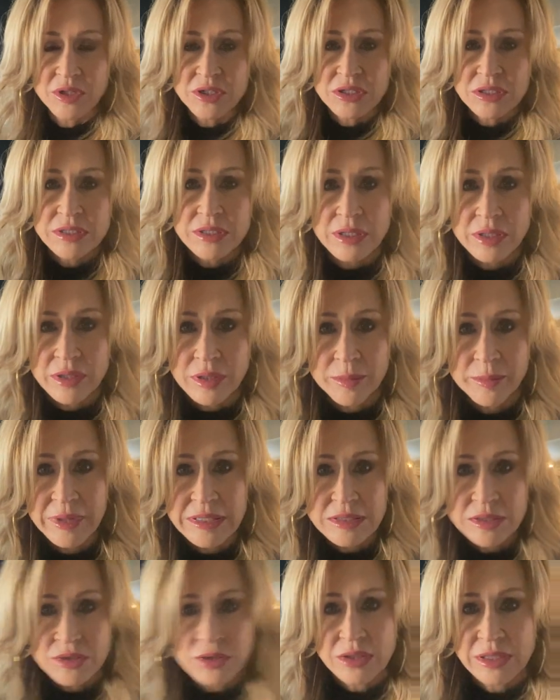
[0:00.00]
just a little bit
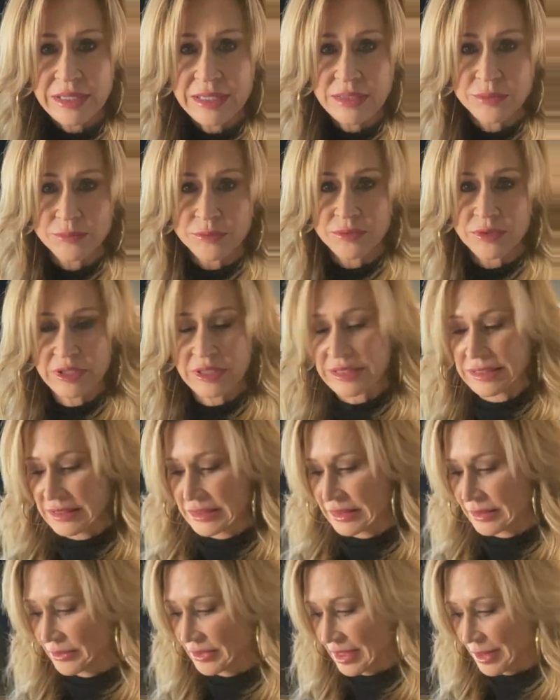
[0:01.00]
so you can really
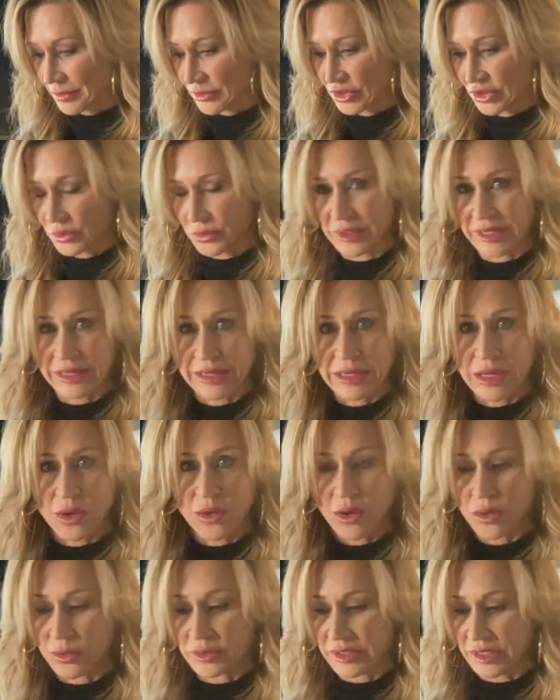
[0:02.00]
see what I'm doing, and I'll
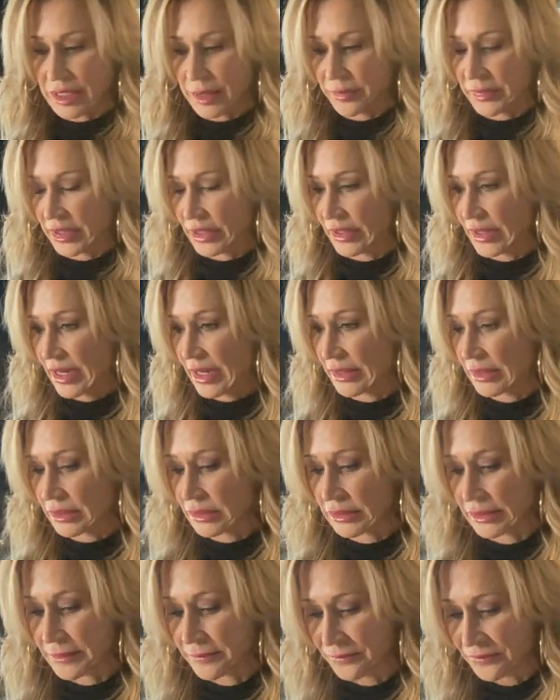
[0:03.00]
hold it up
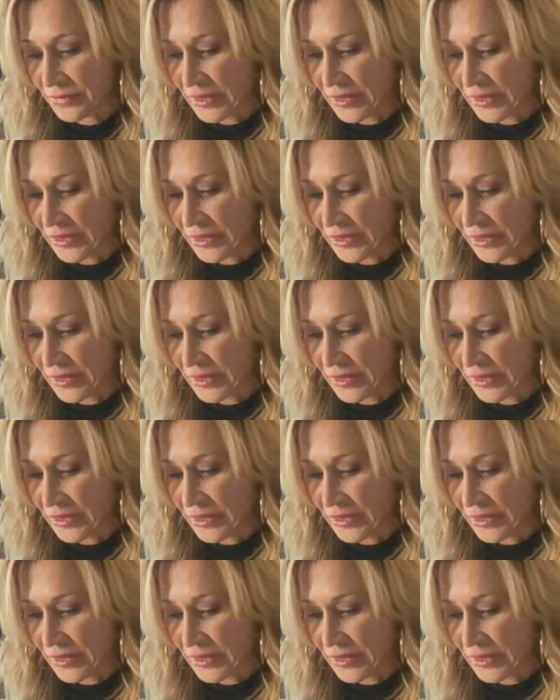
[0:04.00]
periodically.